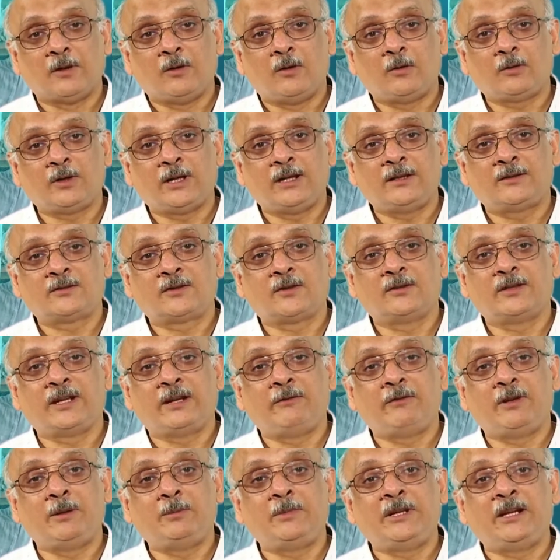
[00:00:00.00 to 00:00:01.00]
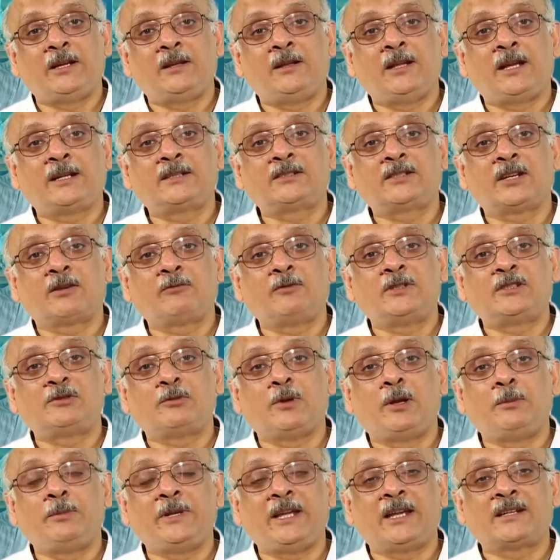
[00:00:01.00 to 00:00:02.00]
Okay, so there will be a lecture which
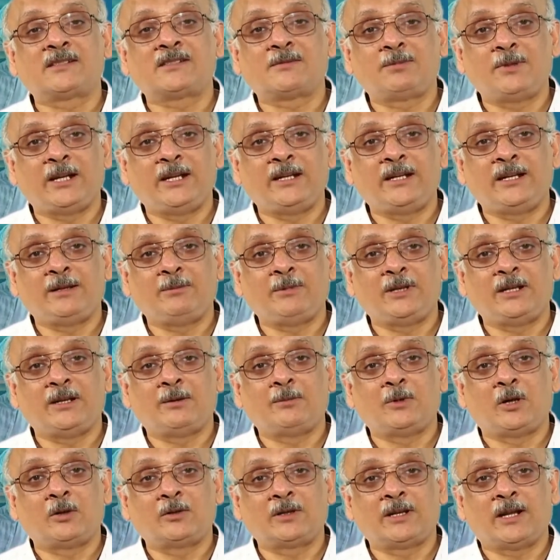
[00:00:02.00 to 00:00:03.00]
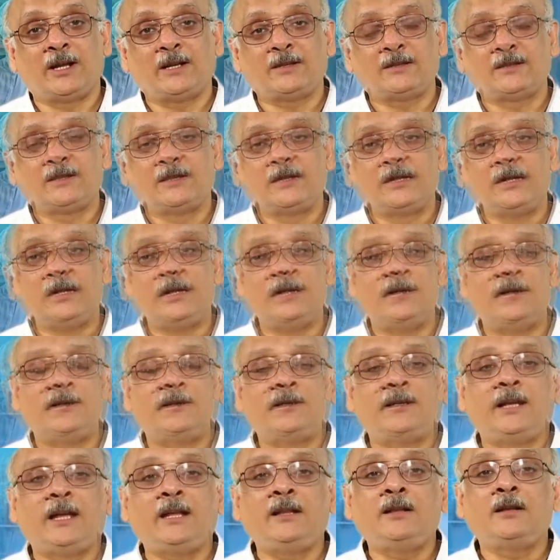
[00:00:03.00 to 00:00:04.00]
will be explaining me about that.
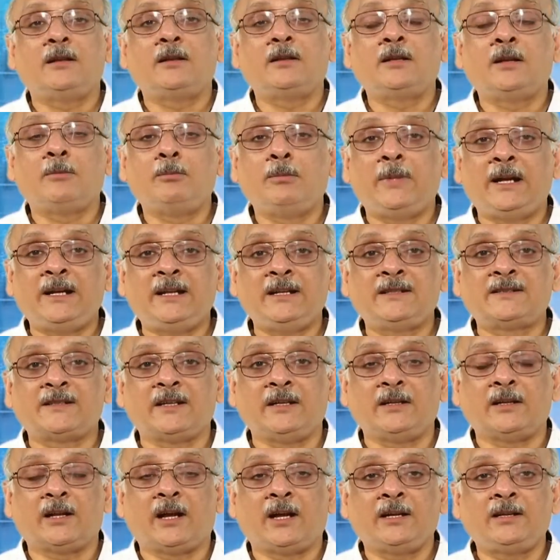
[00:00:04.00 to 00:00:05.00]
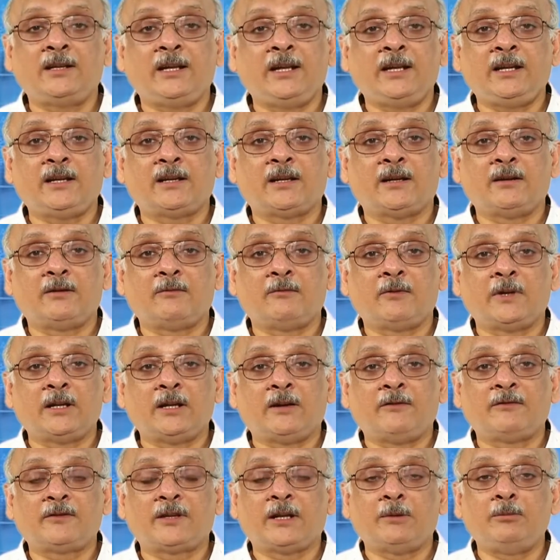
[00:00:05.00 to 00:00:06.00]
Then the medicine, I think one
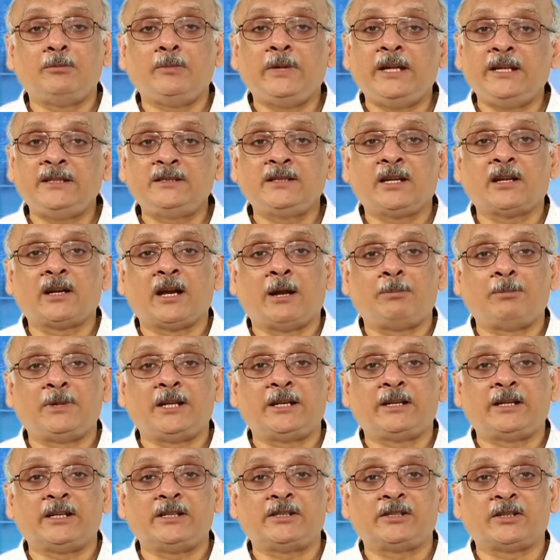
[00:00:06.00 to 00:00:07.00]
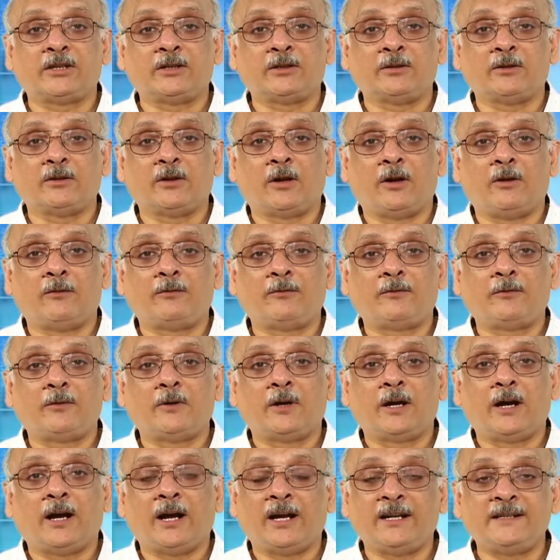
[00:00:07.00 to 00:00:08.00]
of the major application of
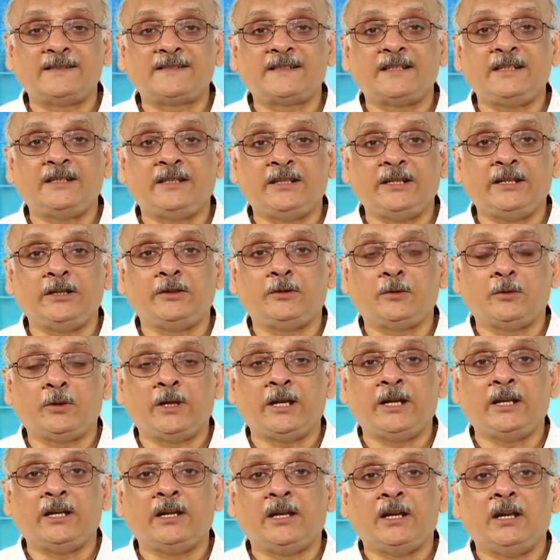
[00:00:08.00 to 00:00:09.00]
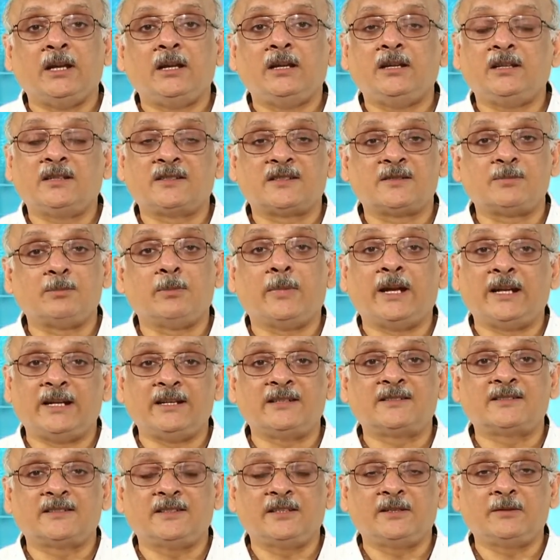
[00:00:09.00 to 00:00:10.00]
ICT today is
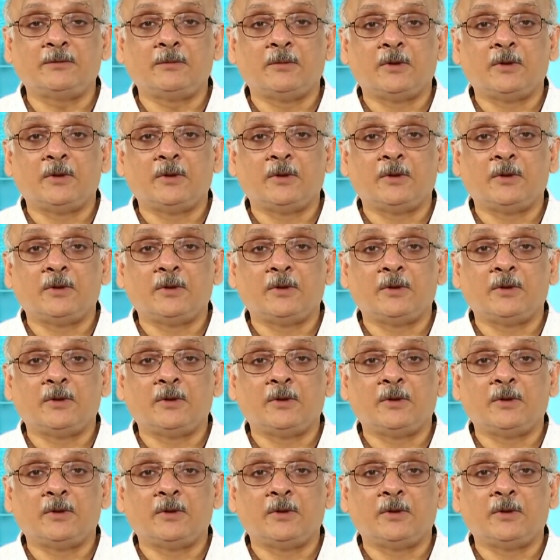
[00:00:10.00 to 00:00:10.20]
medicine.